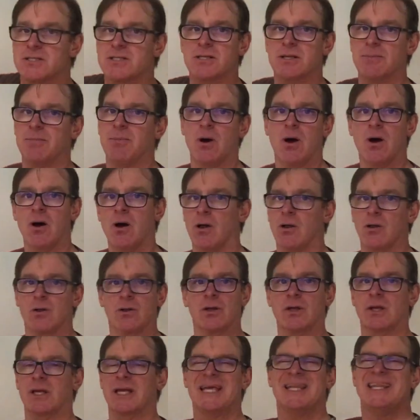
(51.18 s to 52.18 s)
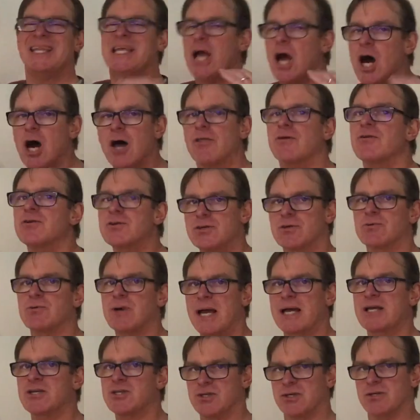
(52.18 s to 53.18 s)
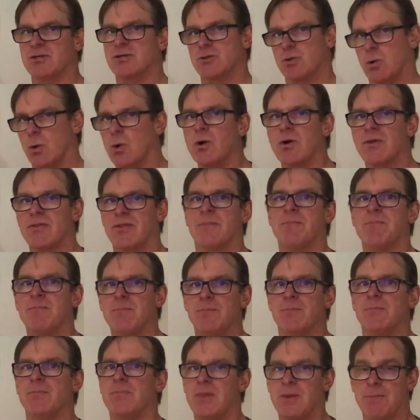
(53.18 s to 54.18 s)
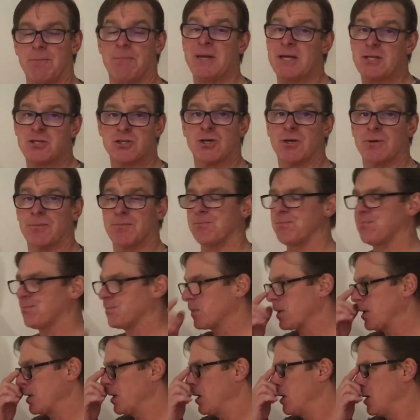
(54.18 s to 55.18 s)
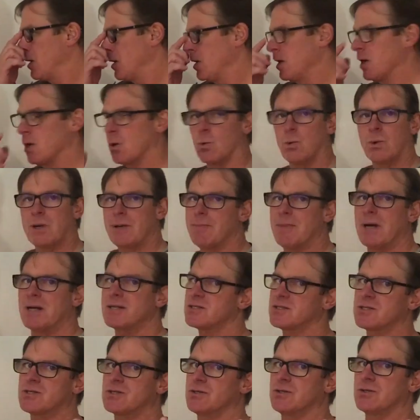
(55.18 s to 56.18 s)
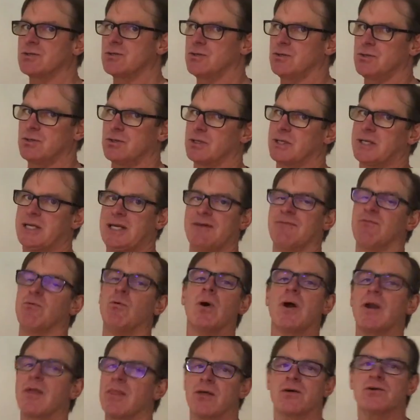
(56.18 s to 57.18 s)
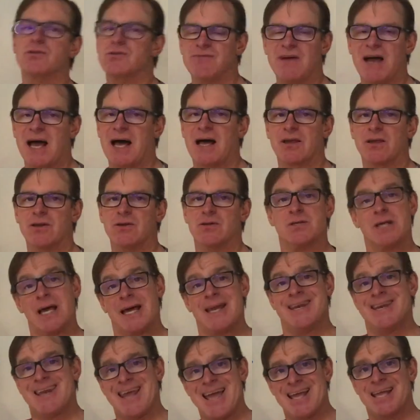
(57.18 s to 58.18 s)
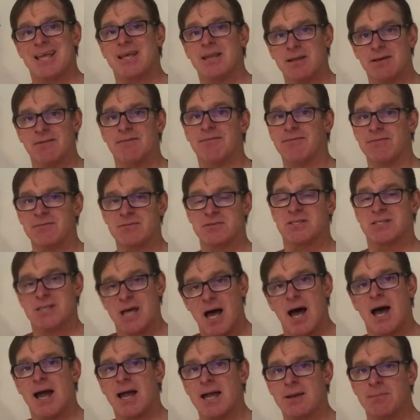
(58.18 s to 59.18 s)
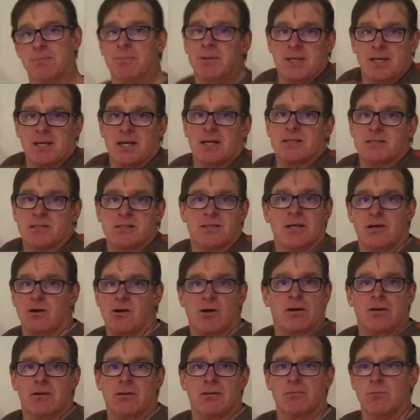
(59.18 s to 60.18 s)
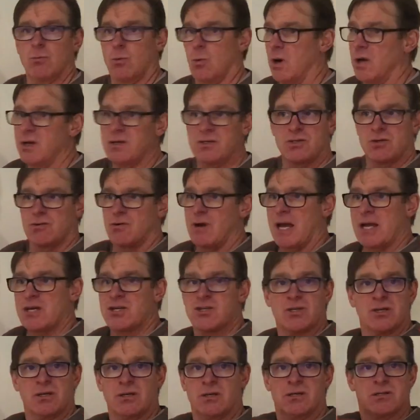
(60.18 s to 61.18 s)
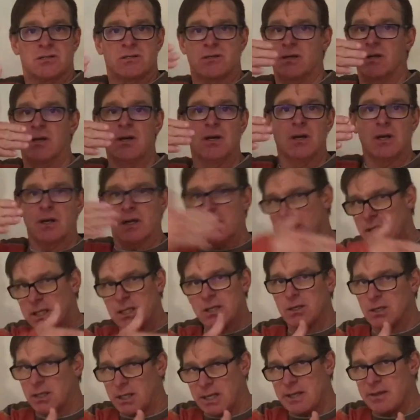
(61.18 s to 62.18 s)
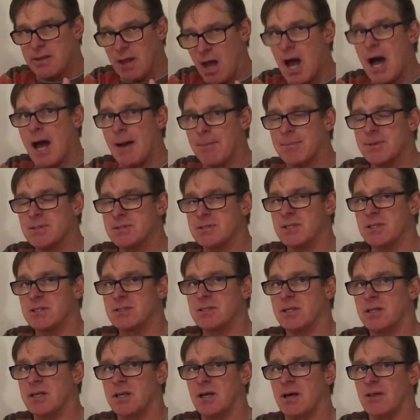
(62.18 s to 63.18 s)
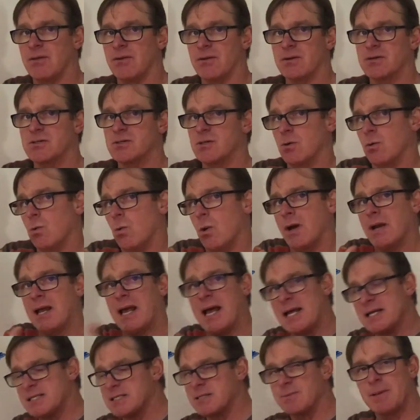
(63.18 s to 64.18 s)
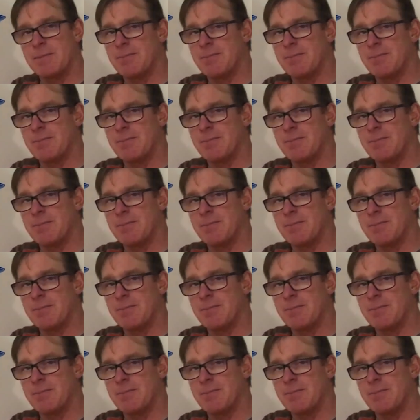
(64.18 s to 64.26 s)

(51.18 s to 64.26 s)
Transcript: the ball in the other direction toward the pitcher. We must give one of those values a negative sign because one direction is clearly opposite to the other. So one has to be